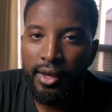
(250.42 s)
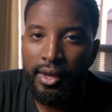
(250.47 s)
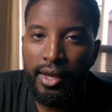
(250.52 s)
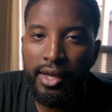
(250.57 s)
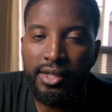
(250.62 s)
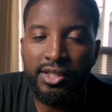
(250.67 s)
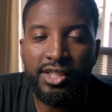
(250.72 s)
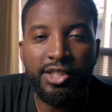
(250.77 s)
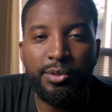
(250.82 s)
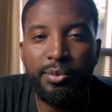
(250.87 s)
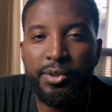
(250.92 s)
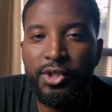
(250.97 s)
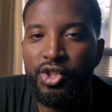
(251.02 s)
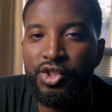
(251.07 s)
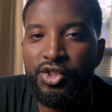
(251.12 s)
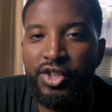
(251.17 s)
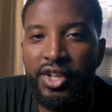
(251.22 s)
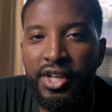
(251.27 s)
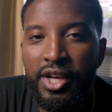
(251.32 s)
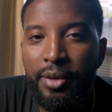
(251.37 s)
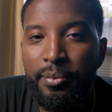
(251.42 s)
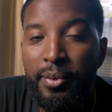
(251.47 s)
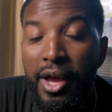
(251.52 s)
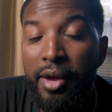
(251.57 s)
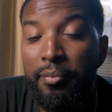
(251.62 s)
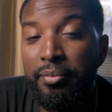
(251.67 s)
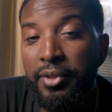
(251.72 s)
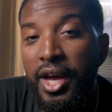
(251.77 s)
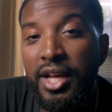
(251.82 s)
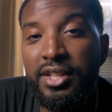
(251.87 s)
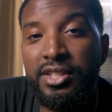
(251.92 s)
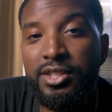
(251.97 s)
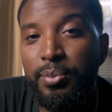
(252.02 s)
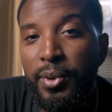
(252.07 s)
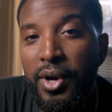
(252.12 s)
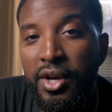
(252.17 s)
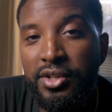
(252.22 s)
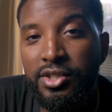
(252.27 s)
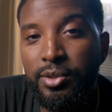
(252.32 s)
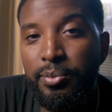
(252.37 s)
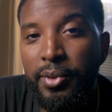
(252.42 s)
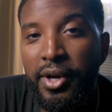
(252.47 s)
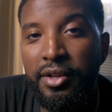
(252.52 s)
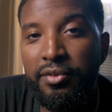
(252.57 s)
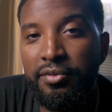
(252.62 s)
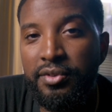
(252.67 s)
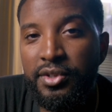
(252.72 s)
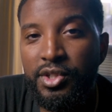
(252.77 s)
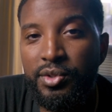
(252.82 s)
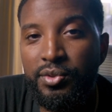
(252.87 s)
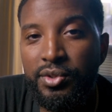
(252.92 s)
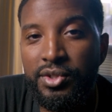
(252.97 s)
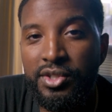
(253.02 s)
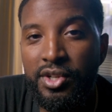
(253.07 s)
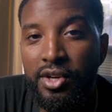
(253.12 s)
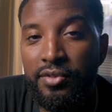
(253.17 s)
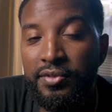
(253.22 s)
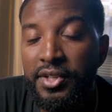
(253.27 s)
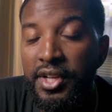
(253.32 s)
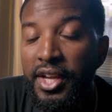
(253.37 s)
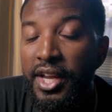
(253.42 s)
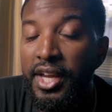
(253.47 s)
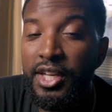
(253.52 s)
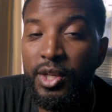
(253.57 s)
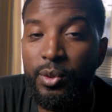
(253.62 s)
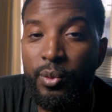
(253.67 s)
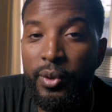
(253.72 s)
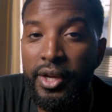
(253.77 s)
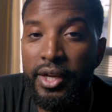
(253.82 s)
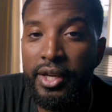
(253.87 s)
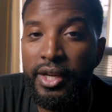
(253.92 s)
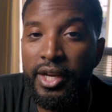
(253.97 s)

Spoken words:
And just to be straight up, I'm not sponsored by DaVinci Resolve in any way.